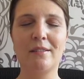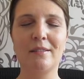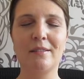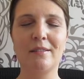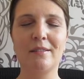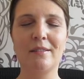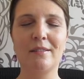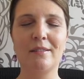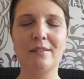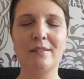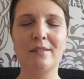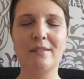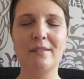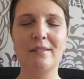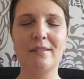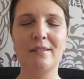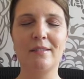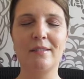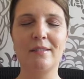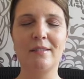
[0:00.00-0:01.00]

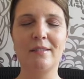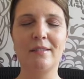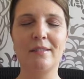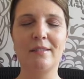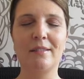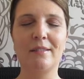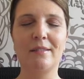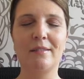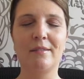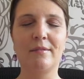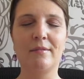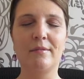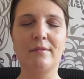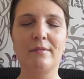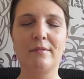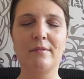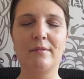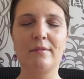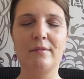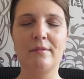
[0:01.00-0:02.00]

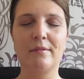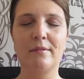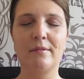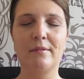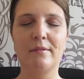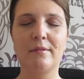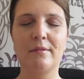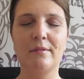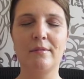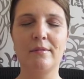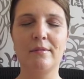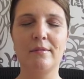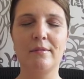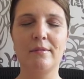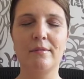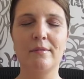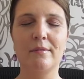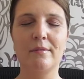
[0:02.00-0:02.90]
(no one is talking)